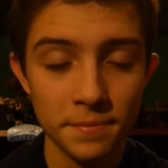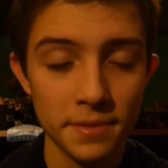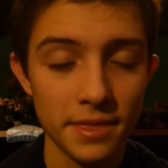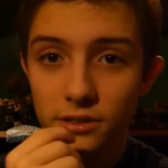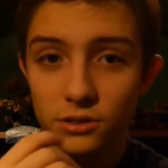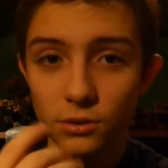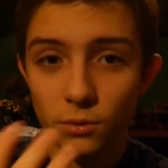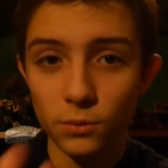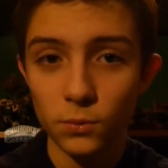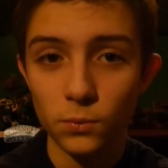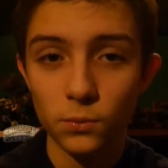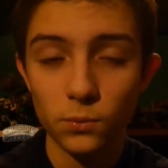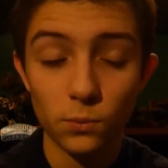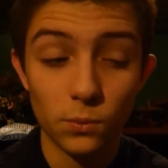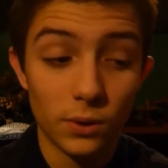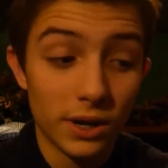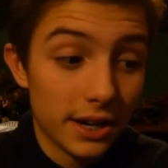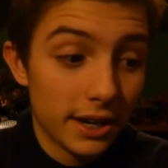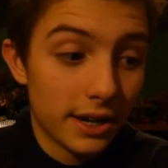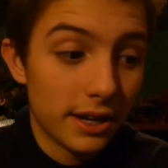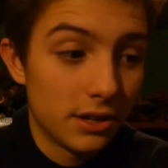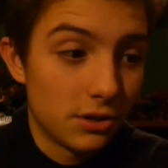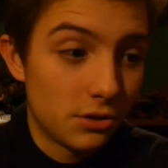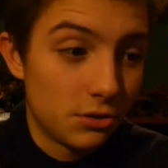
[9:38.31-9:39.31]
So when
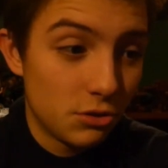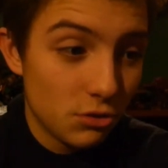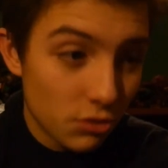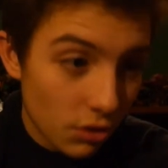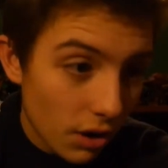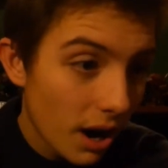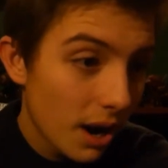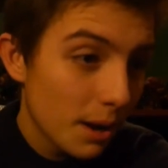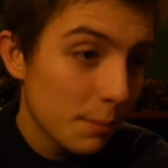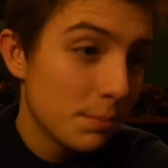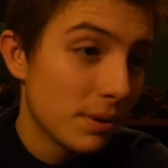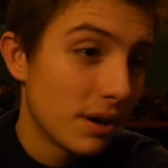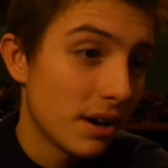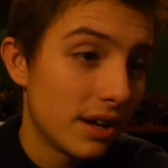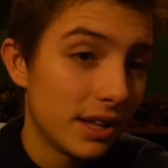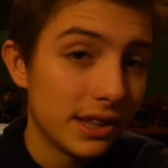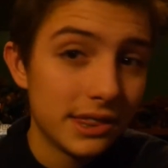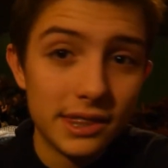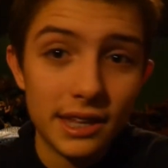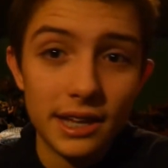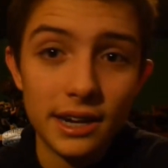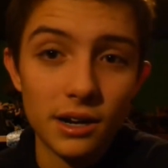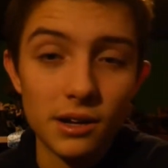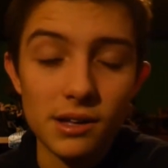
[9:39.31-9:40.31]
I get a
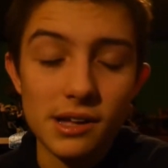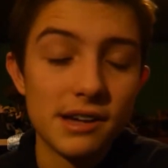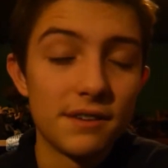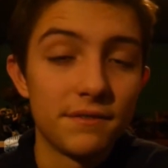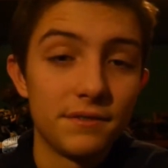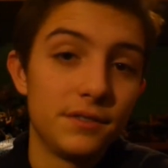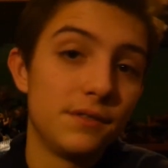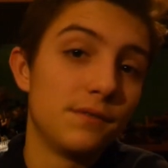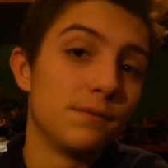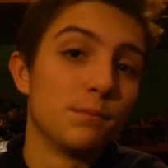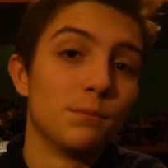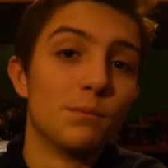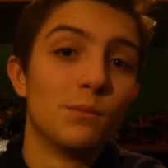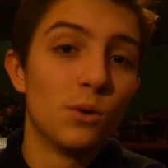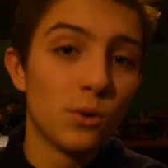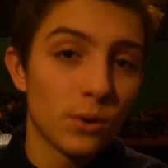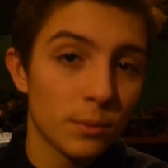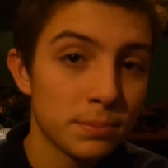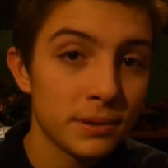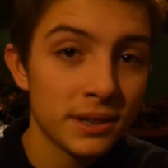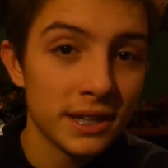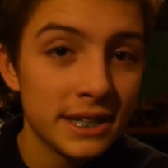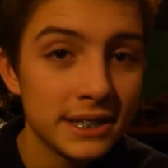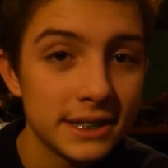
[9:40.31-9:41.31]
tripod, then I'll have even
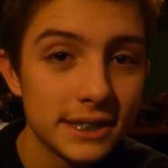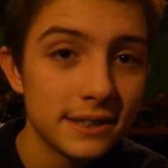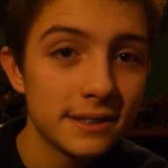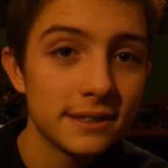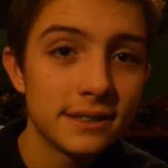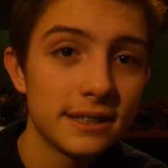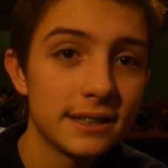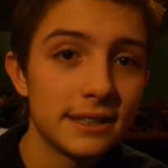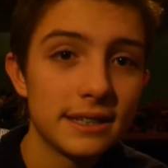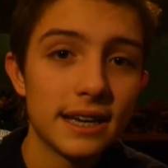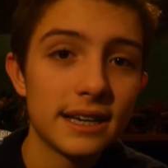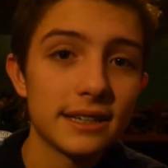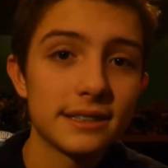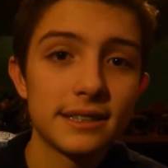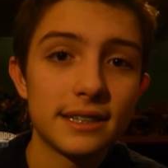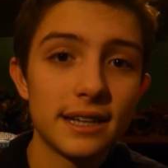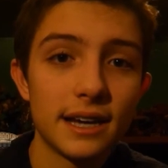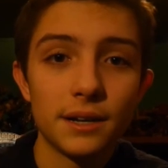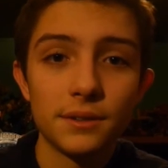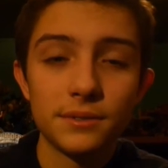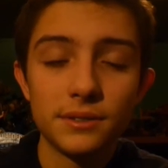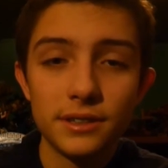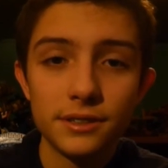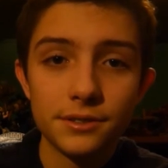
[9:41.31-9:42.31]
more places to test
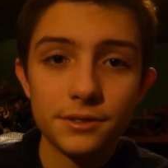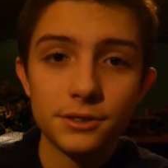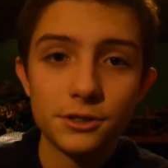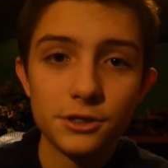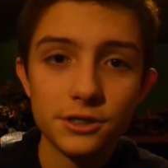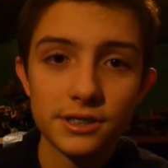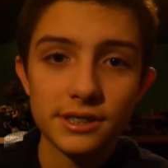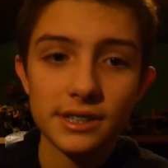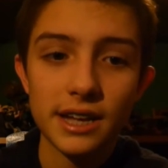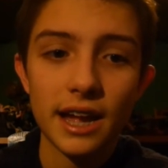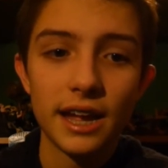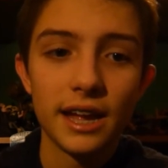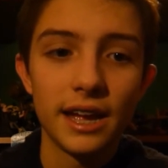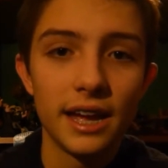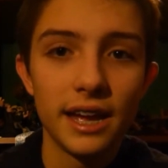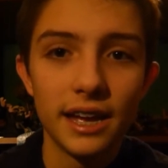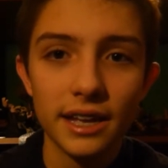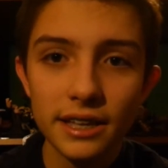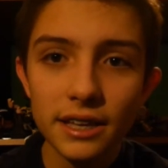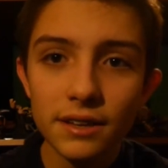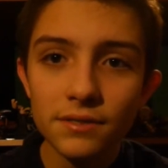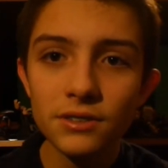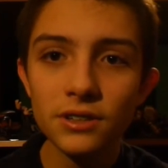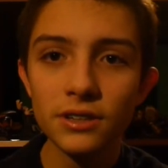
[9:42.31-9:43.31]
out, and it's just
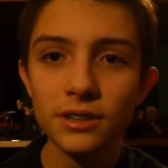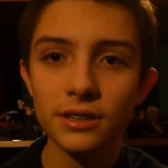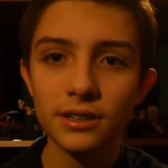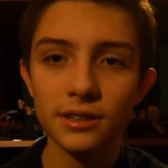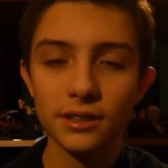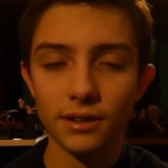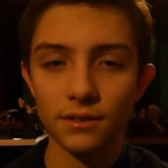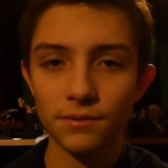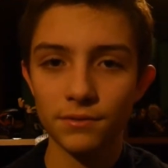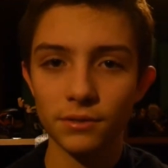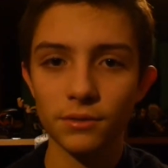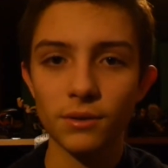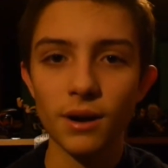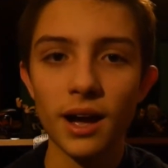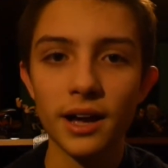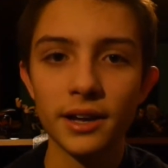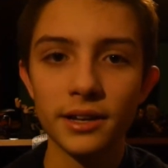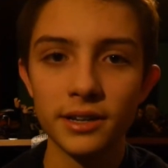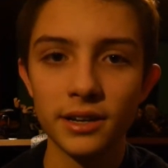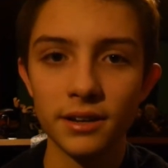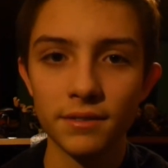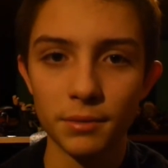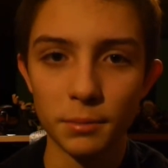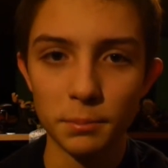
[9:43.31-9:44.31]
gives you a
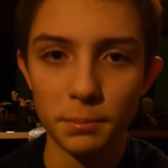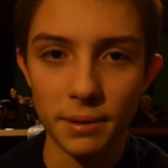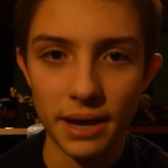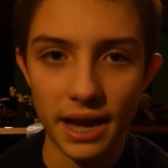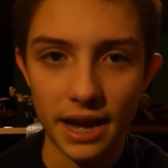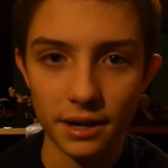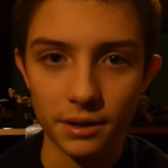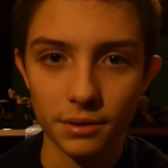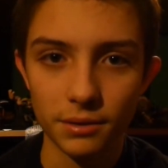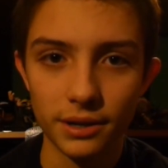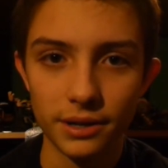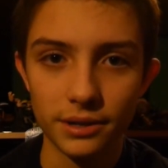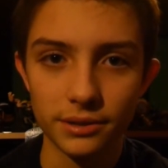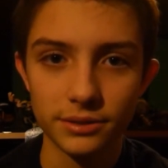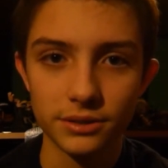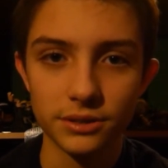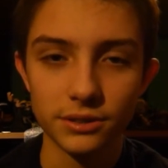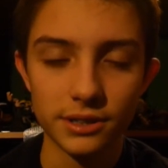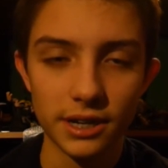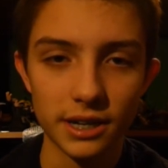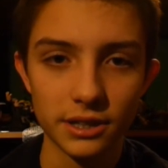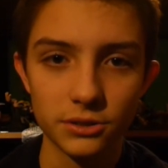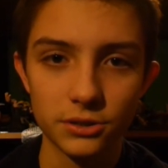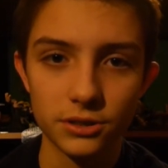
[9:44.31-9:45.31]
variety of a background, so
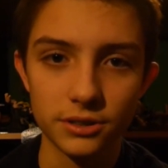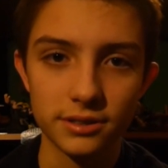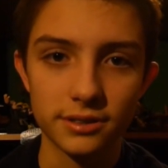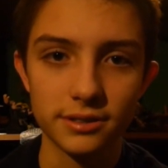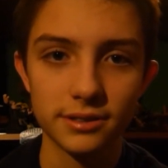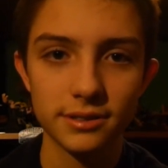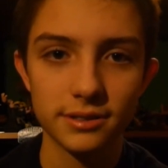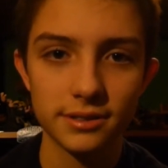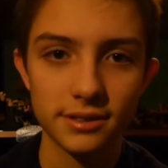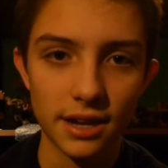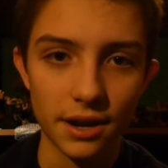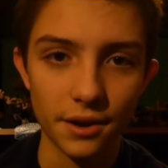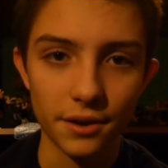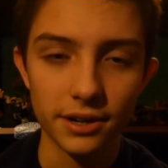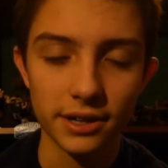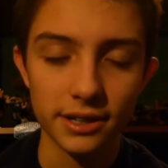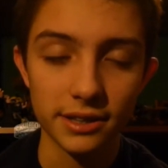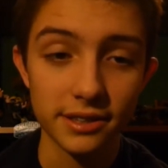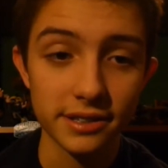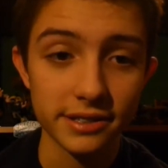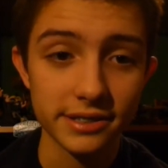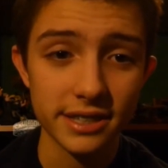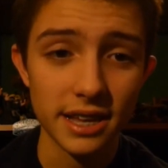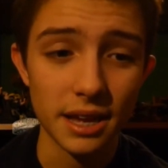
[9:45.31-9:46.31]
you're not just staring
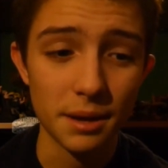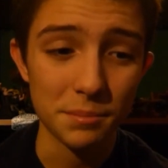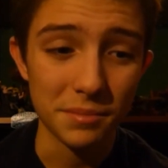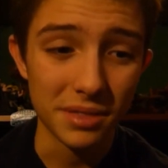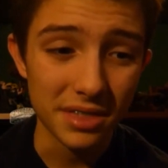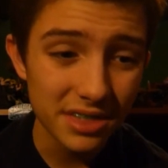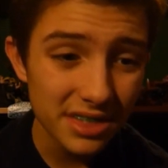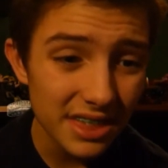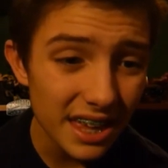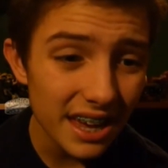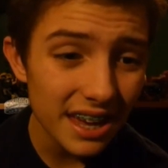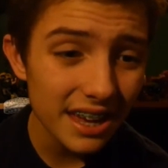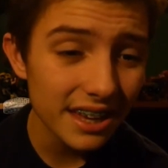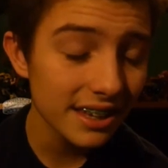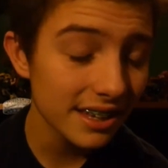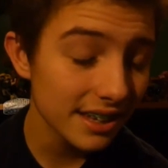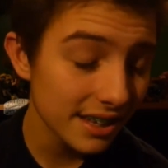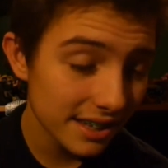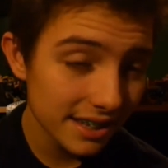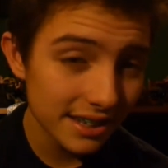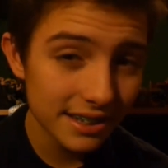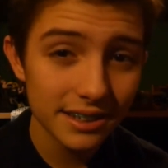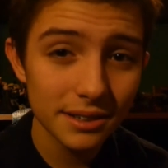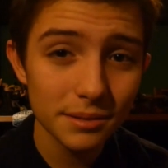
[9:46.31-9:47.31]
at the same
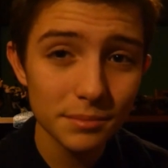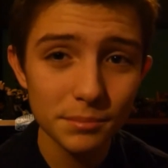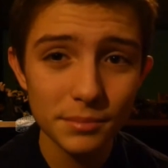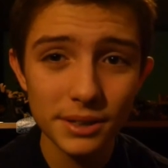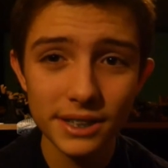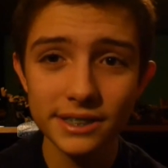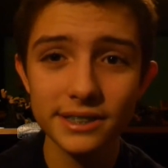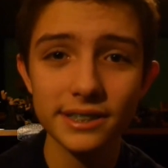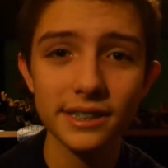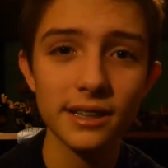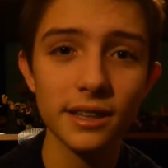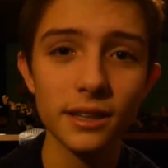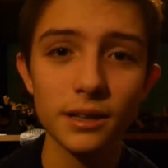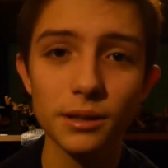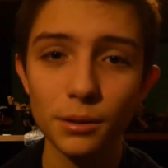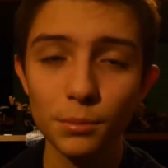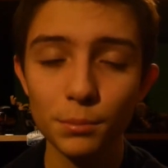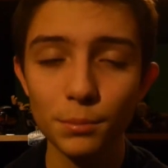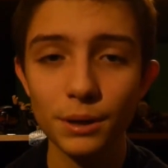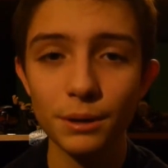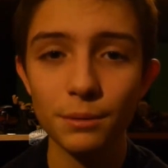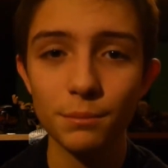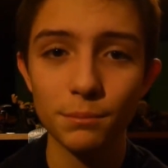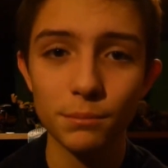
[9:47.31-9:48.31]
thing, and it makes it a
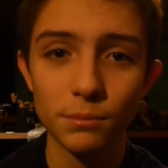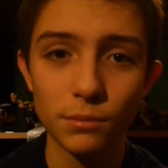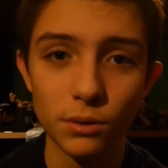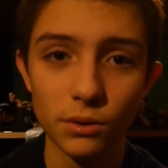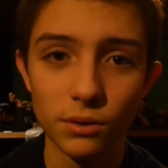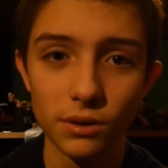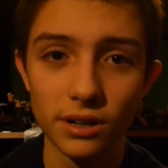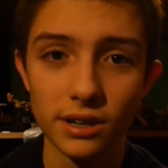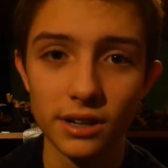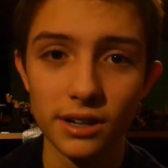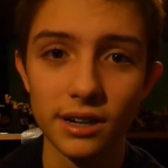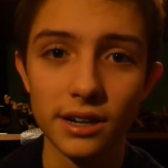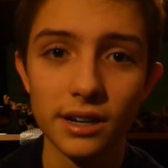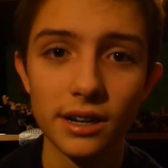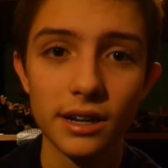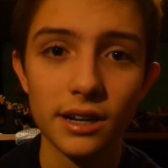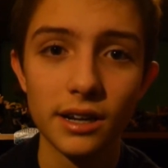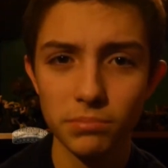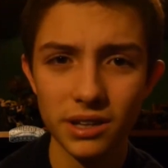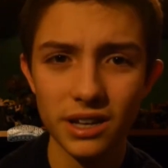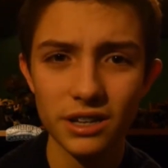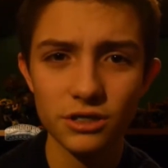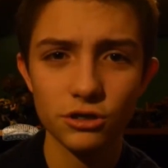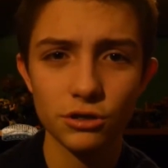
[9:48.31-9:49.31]
little bit more
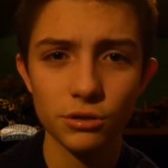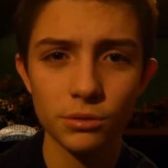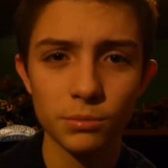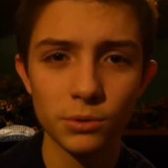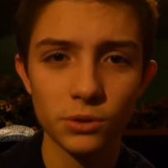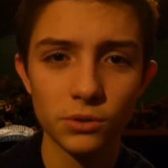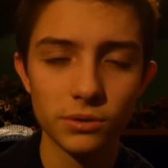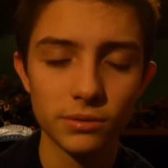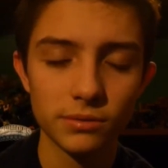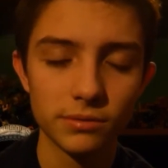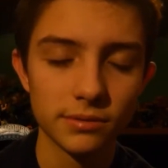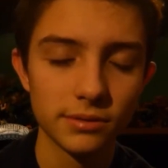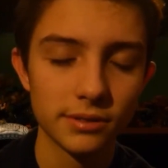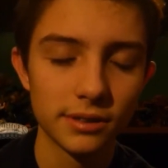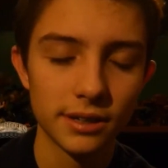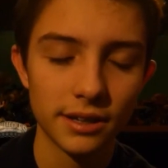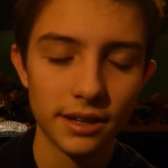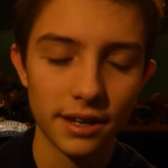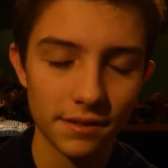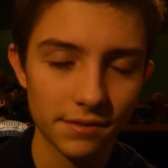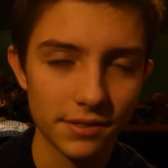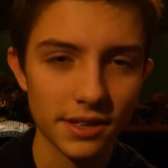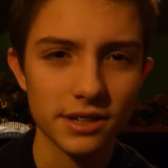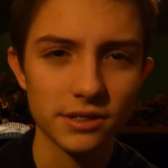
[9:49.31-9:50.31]
pleasurable,
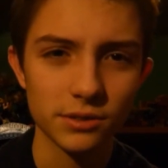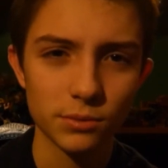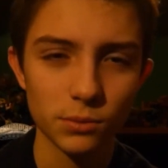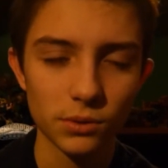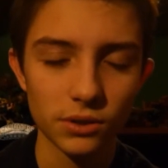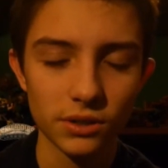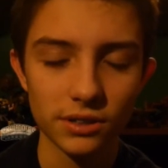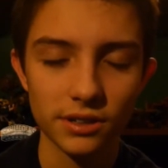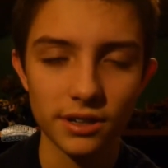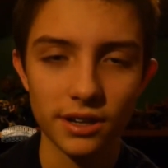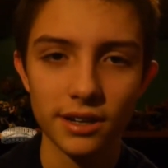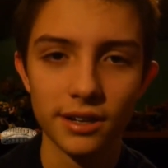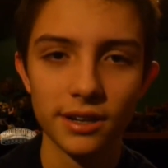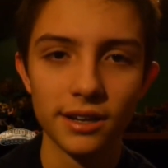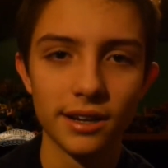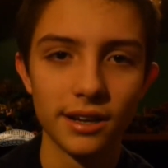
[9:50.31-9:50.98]
if that's a word.